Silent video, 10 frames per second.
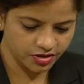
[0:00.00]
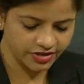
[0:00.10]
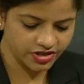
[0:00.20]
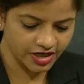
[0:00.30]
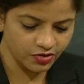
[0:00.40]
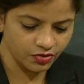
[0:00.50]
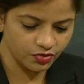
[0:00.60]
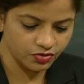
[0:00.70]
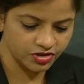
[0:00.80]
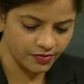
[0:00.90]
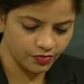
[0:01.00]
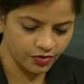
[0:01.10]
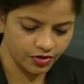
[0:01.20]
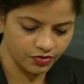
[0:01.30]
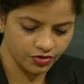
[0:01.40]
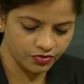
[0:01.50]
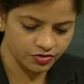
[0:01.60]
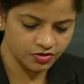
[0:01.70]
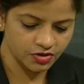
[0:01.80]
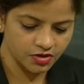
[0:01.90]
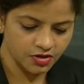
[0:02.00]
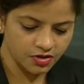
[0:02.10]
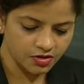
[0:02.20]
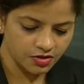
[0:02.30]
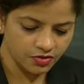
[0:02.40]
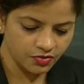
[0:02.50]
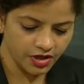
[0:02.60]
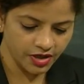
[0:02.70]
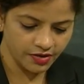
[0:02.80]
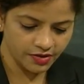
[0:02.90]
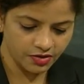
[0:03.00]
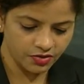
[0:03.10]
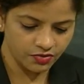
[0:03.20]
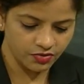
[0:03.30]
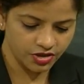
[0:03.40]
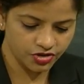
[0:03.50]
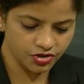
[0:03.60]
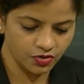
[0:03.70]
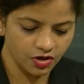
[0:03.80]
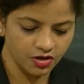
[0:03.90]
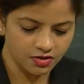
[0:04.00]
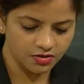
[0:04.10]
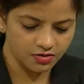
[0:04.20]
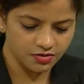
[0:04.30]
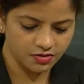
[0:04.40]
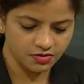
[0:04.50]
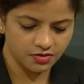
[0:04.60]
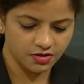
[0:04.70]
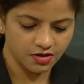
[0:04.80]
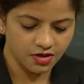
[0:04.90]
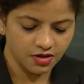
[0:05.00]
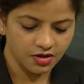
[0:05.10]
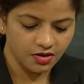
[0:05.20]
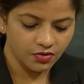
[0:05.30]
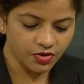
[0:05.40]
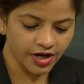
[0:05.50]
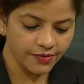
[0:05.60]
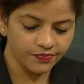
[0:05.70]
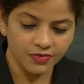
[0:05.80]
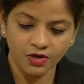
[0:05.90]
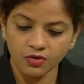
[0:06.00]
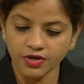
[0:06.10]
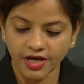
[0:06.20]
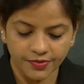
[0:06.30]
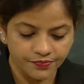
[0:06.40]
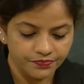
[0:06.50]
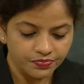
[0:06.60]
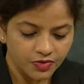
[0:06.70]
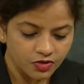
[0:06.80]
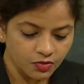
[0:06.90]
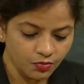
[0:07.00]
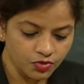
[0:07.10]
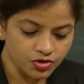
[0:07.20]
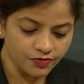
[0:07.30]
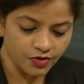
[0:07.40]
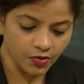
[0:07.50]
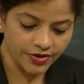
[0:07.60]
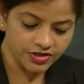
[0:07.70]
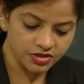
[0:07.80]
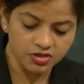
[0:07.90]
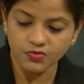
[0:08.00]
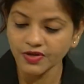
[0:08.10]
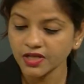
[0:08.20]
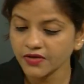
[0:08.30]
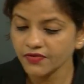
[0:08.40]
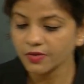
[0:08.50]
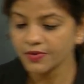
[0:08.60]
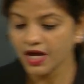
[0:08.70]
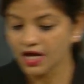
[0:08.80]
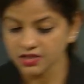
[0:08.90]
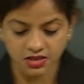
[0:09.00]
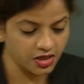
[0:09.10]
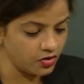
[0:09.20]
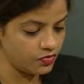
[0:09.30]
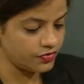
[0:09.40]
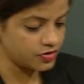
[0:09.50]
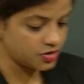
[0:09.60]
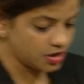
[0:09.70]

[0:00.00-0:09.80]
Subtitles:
That childhood notes I'm going to use today to teach you all. Okay, now look here. The most of the questions when they will be asking you, first I